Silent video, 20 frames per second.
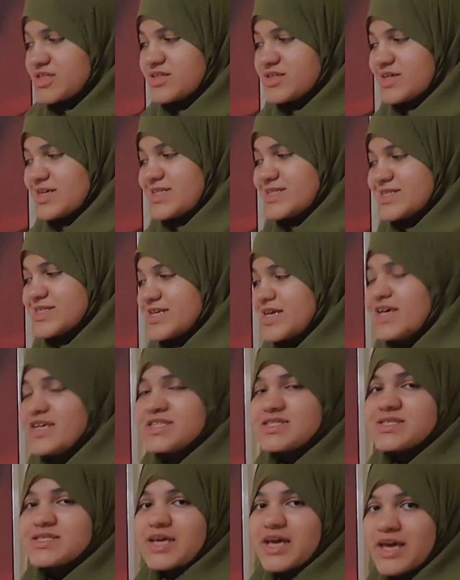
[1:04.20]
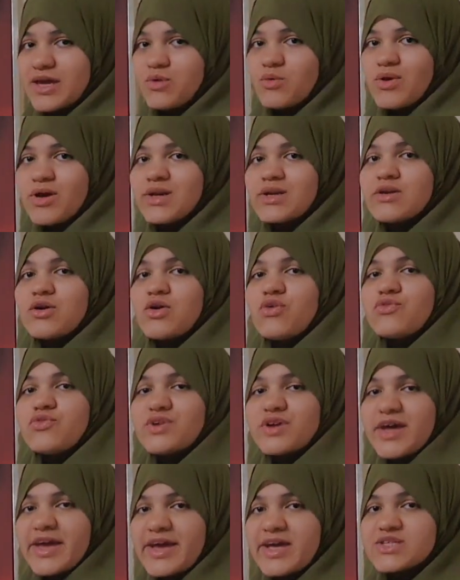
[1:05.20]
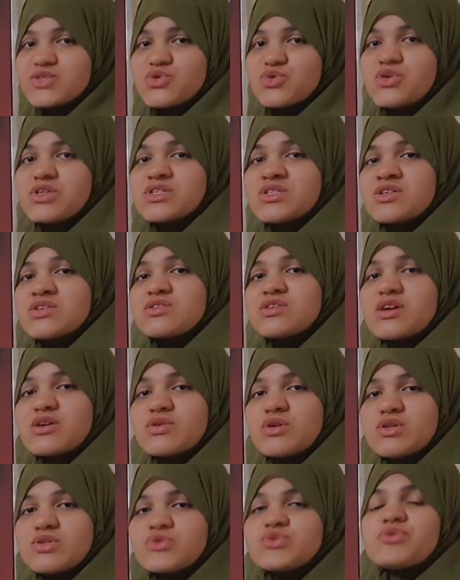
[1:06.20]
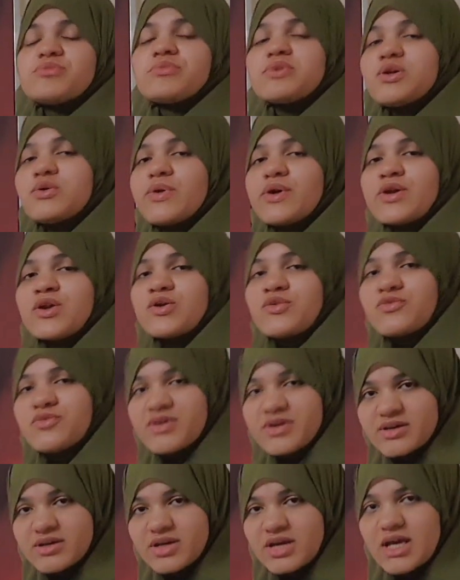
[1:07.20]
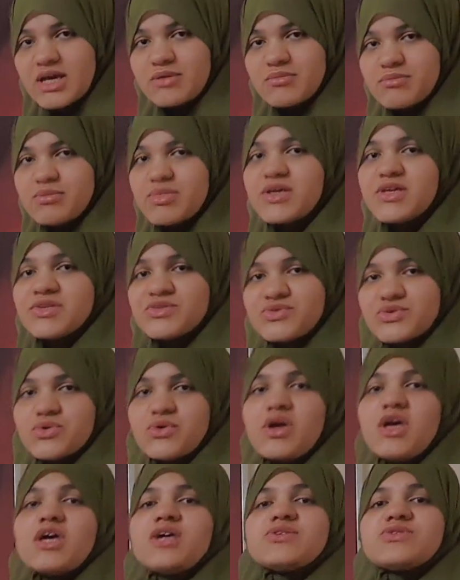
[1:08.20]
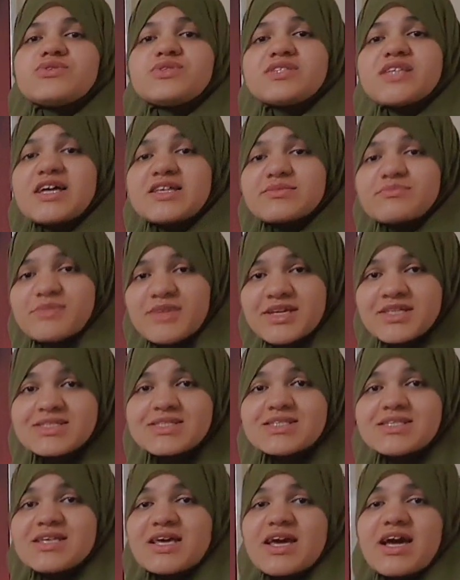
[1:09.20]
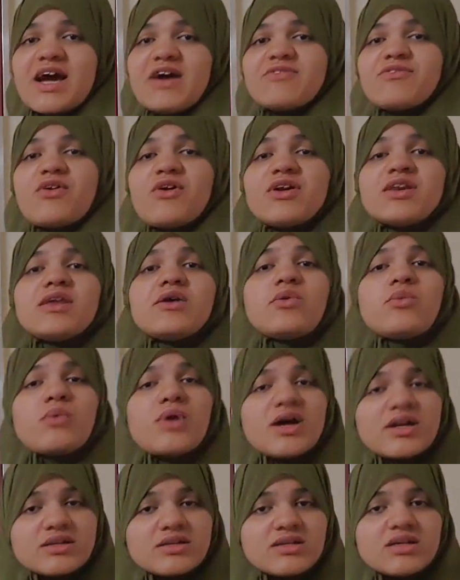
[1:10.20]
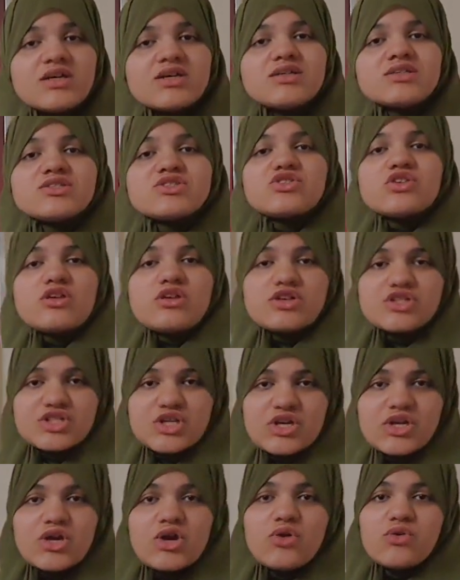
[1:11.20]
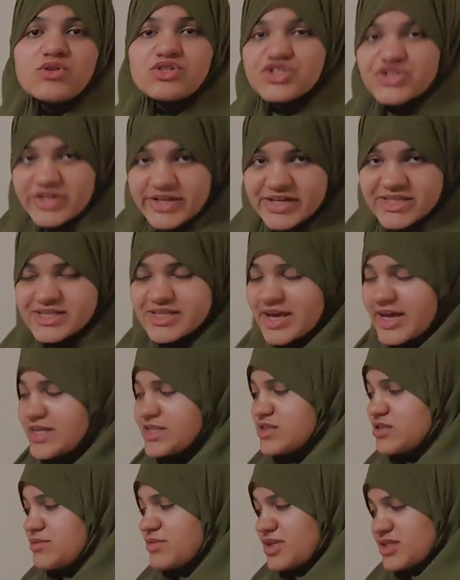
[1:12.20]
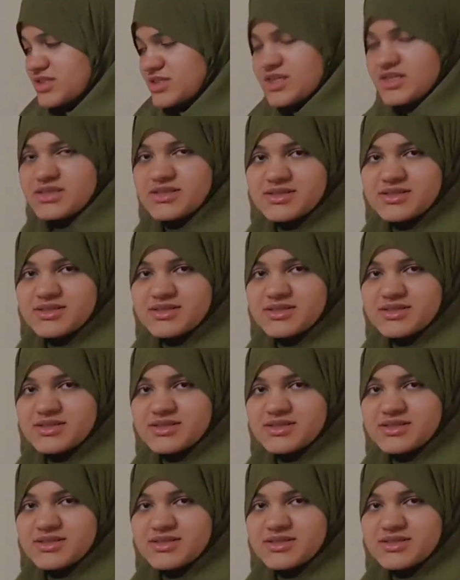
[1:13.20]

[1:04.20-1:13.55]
three says A1 over A2 is not equal to B1 over B2. So that means they have only one solution, which is independent.